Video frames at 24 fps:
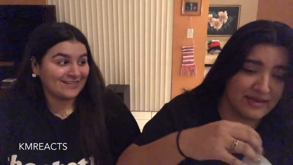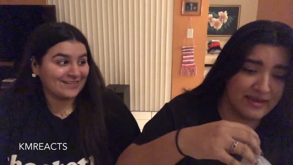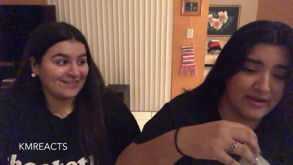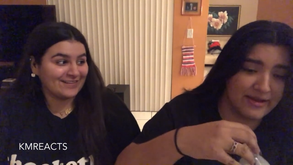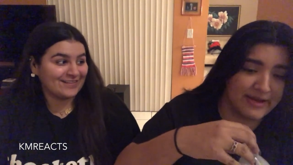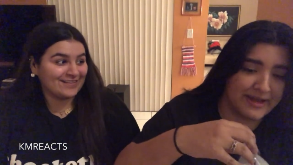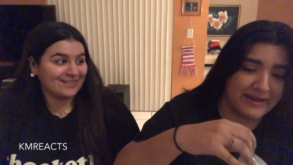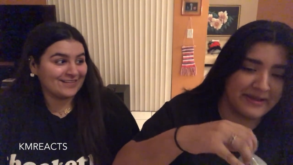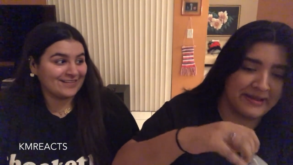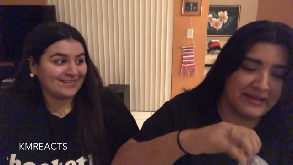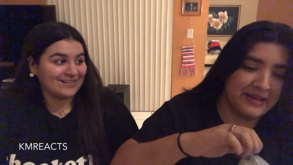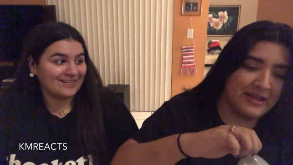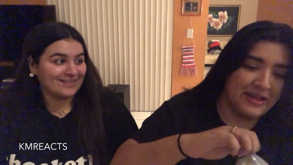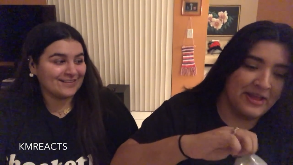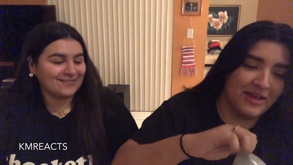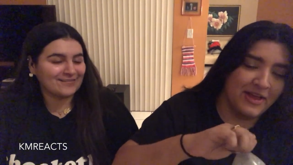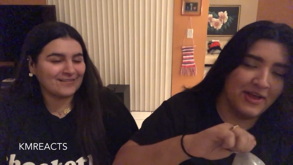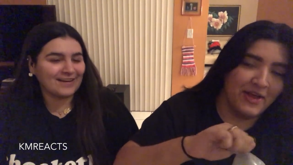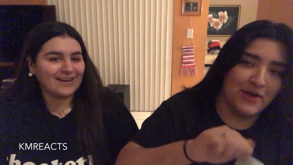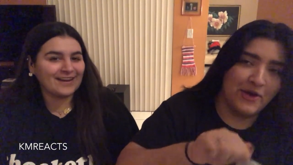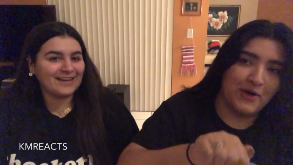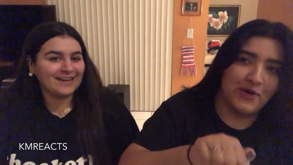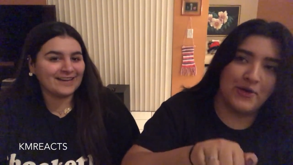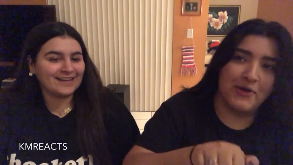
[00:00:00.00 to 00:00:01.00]
Speaker 1: Okay,
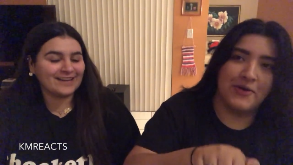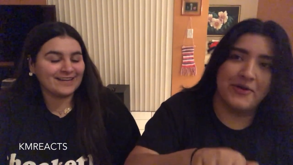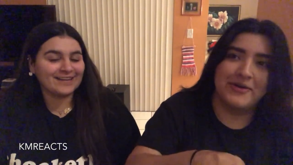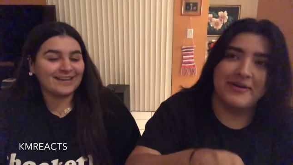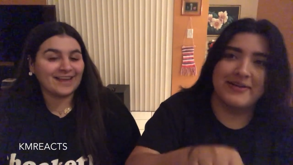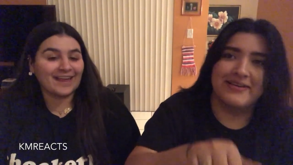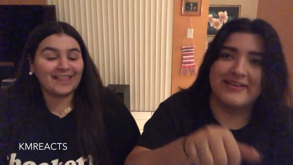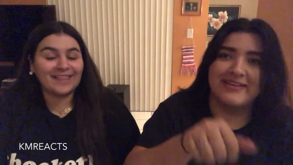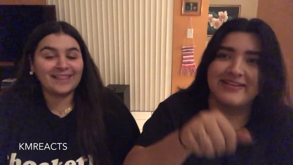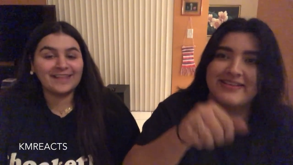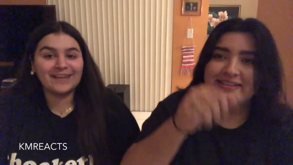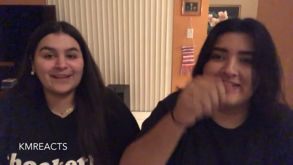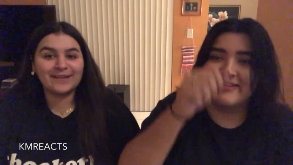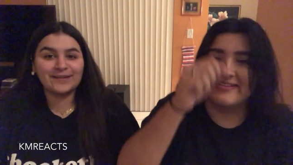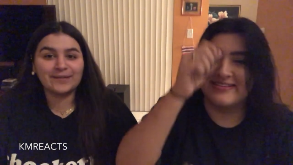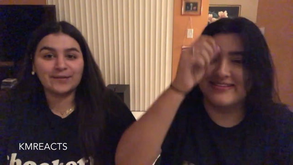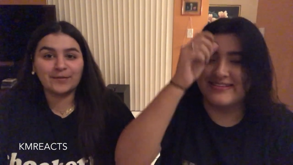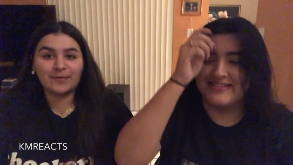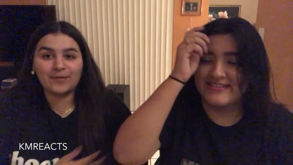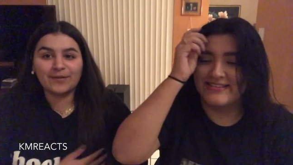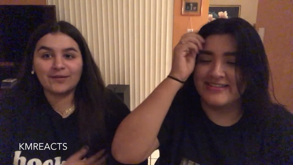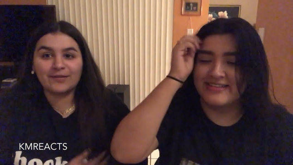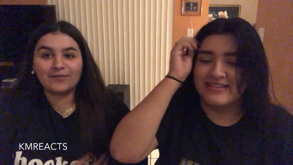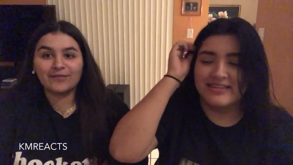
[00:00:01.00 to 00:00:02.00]
right? I think it's
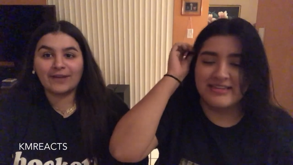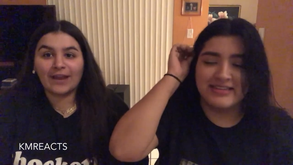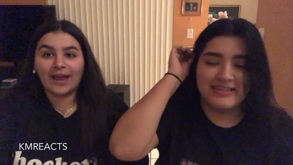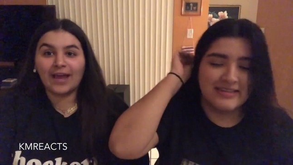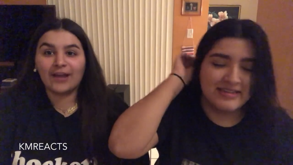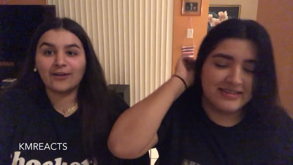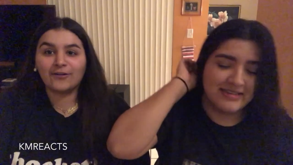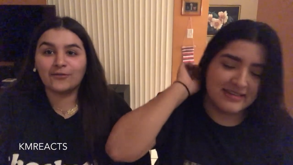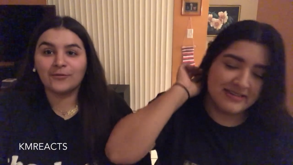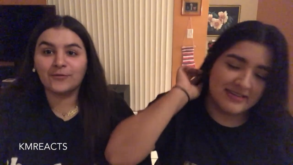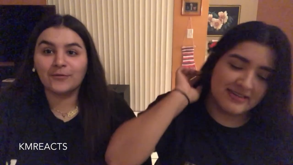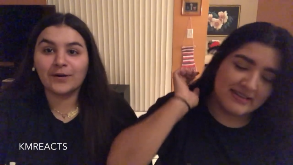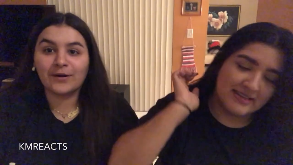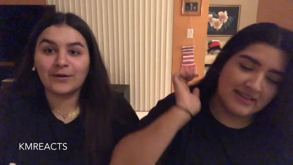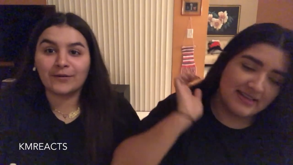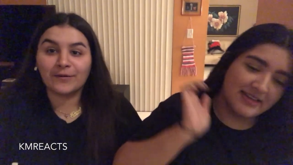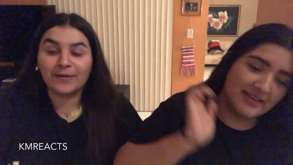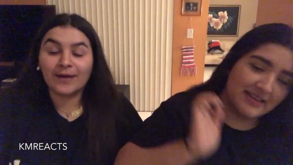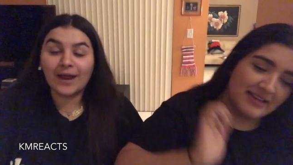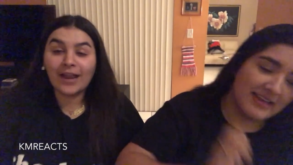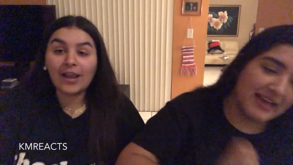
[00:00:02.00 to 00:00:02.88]
a butterfly. I don't know, whatever.